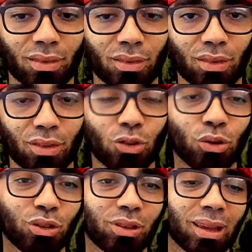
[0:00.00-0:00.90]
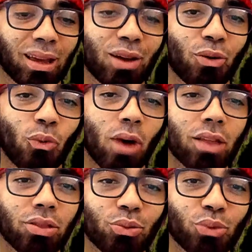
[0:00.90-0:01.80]
Dude, what
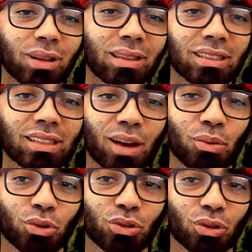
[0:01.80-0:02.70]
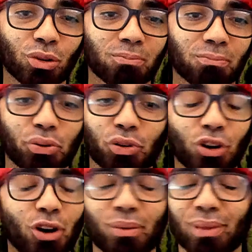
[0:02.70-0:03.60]
what is Kabuto
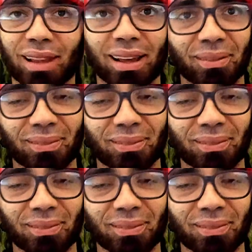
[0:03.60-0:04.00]
problem?